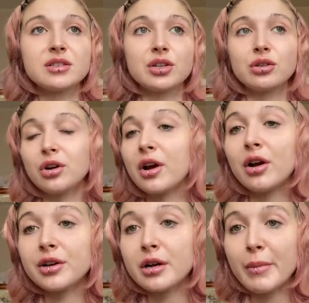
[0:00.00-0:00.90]
to look at
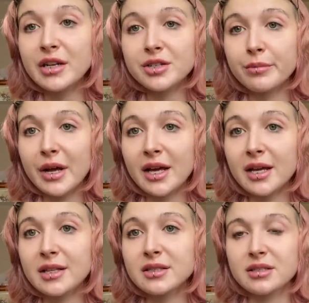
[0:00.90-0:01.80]
all your
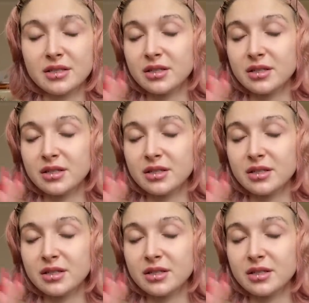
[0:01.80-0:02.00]
measurements,